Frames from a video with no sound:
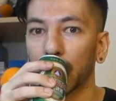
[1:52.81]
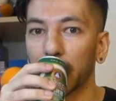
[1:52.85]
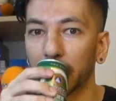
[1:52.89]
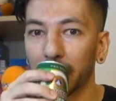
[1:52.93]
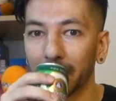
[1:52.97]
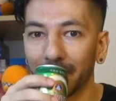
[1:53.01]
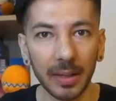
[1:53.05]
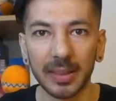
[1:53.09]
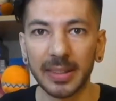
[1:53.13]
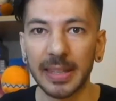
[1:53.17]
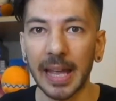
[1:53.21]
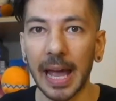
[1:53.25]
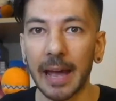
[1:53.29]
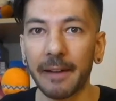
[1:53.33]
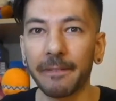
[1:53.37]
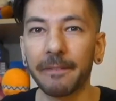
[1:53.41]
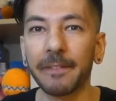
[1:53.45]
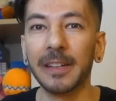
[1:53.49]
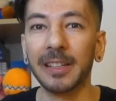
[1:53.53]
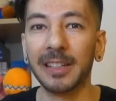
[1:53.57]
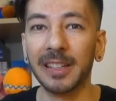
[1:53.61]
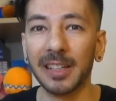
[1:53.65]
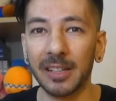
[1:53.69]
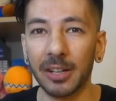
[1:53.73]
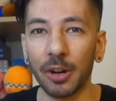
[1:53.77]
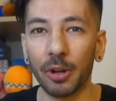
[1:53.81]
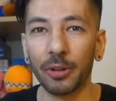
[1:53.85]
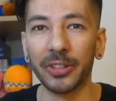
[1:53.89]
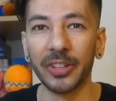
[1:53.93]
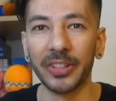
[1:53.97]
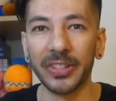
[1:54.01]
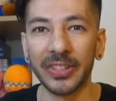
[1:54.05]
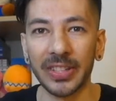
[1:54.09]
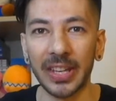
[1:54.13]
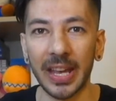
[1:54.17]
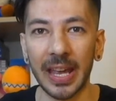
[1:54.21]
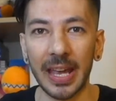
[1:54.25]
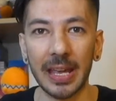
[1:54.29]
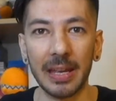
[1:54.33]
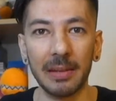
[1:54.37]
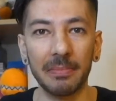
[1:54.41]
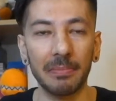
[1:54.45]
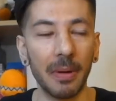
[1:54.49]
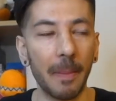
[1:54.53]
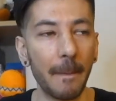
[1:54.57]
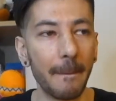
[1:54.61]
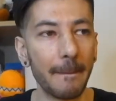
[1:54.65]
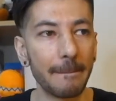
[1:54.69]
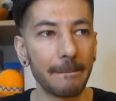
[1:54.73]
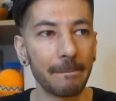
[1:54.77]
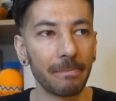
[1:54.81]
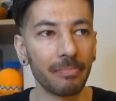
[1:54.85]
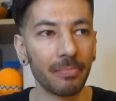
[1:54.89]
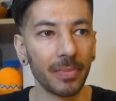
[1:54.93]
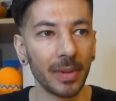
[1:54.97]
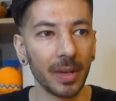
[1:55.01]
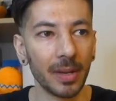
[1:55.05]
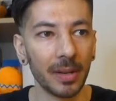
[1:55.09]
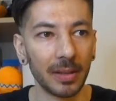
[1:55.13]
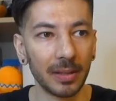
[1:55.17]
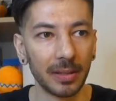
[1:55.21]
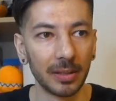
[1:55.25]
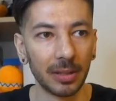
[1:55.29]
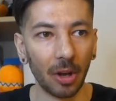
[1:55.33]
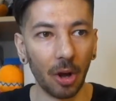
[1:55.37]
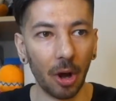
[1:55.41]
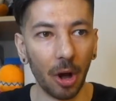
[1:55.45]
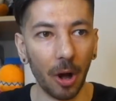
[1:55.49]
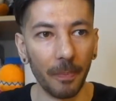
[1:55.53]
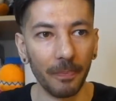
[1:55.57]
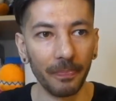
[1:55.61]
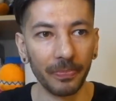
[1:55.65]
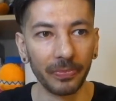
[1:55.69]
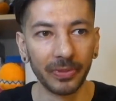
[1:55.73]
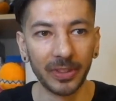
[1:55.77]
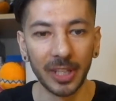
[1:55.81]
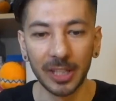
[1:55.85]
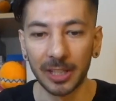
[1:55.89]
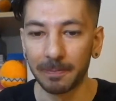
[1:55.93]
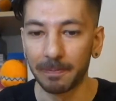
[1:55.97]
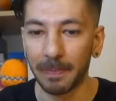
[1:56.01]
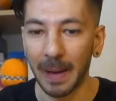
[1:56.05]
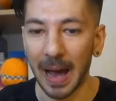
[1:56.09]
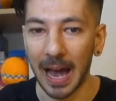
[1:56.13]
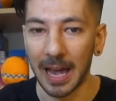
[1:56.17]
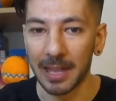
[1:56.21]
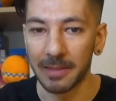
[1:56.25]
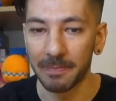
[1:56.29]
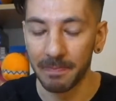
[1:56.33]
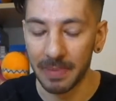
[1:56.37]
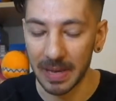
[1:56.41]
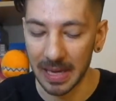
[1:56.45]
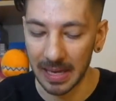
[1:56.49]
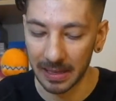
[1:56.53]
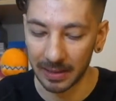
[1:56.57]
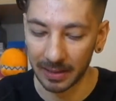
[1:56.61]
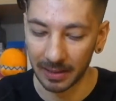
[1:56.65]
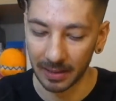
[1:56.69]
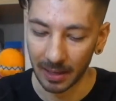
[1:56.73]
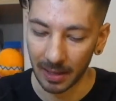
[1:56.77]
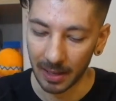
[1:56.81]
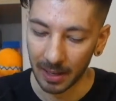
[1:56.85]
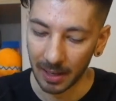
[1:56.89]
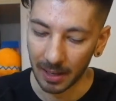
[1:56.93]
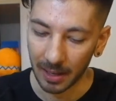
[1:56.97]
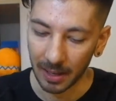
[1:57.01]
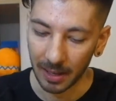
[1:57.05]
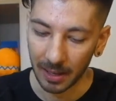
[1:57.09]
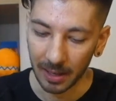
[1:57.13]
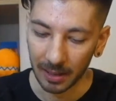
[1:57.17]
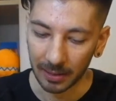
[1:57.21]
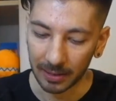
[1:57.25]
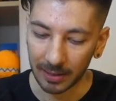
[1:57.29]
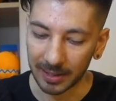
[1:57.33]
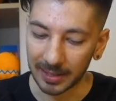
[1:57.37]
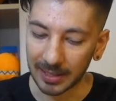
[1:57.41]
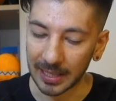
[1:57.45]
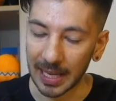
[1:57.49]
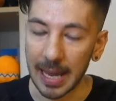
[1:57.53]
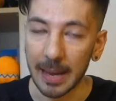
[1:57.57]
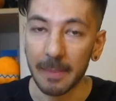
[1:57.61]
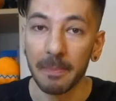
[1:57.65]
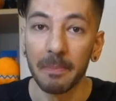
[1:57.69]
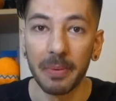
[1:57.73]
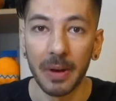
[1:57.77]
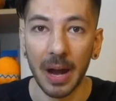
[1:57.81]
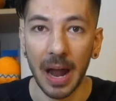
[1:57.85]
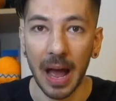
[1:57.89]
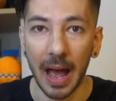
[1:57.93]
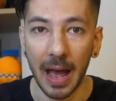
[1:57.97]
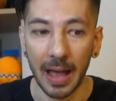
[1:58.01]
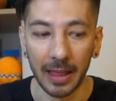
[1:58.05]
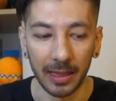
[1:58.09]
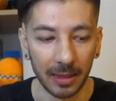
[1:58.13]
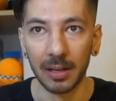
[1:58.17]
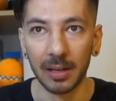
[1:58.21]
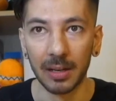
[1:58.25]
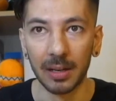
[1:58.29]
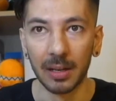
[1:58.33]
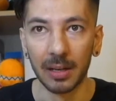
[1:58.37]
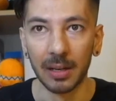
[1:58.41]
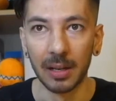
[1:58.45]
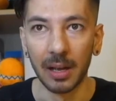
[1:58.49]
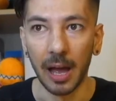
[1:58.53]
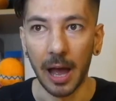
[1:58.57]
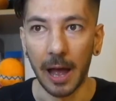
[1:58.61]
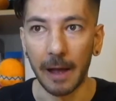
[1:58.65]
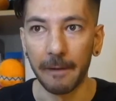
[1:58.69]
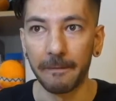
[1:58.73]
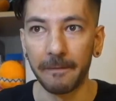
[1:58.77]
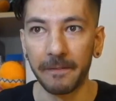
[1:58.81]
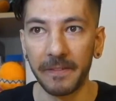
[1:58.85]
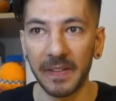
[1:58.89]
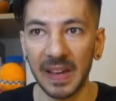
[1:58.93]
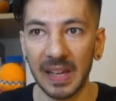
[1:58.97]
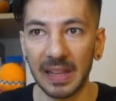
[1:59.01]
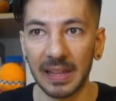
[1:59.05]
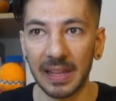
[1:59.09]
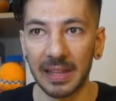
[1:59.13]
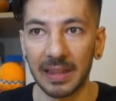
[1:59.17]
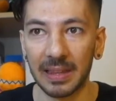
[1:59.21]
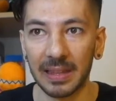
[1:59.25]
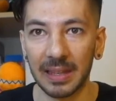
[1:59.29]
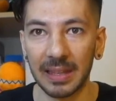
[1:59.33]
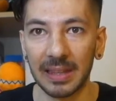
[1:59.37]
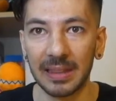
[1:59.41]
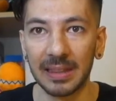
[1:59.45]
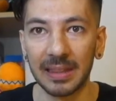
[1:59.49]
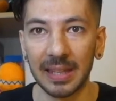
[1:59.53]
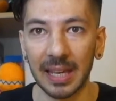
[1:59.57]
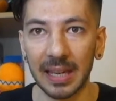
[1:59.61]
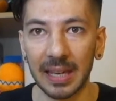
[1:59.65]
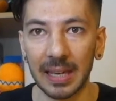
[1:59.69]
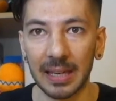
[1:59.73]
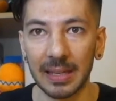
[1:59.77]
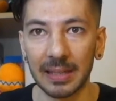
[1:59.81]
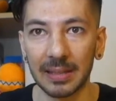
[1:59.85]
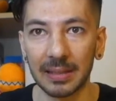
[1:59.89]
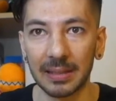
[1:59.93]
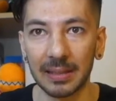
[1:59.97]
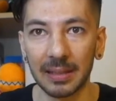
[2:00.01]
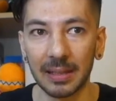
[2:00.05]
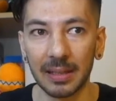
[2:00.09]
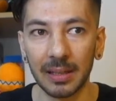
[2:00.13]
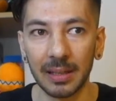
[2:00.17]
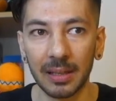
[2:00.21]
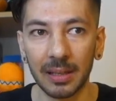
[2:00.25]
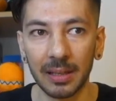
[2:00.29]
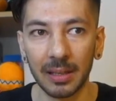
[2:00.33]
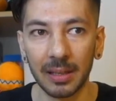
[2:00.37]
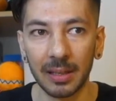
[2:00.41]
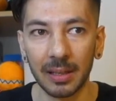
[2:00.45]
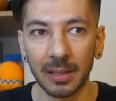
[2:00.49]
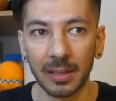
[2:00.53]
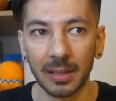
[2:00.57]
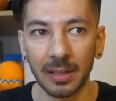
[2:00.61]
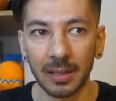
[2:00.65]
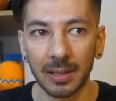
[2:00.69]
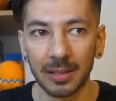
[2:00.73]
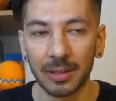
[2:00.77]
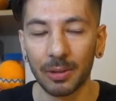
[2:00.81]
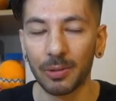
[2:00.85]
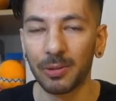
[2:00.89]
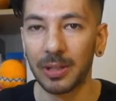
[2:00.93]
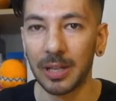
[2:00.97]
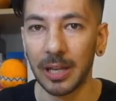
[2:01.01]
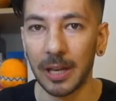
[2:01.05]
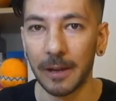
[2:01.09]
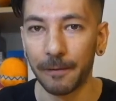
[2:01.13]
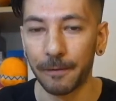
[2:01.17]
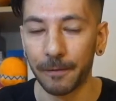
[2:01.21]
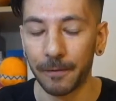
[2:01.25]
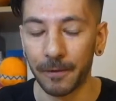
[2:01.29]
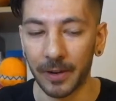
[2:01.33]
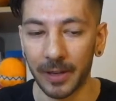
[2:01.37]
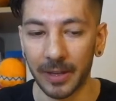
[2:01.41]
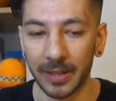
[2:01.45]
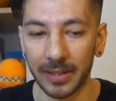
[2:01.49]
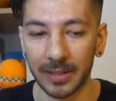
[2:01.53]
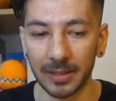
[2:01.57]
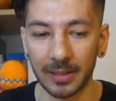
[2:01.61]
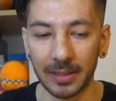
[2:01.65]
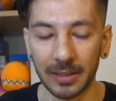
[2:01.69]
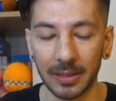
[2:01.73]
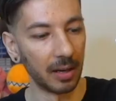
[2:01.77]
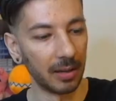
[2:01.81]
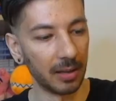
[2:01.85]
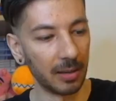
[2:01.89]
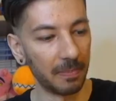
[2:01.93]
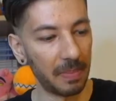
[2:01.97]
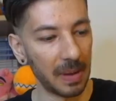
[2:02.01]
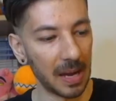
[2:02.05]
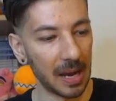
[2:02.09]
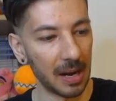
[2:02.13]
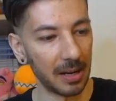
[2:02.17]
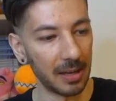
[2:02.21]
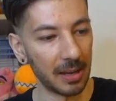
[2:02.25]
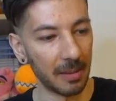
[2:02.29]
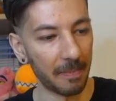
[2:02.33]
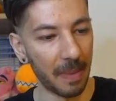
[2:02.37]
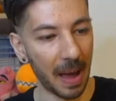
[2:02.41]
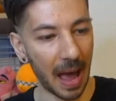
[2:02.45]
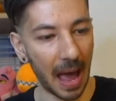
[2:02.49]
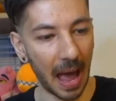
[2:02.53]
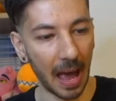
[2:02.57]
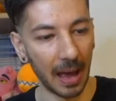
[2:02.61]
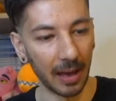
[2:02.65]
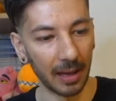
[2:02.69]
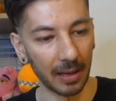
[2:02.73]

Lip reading: Definitely not the same. So despite being the same brand, I feel it tastes so different. The beer in the bag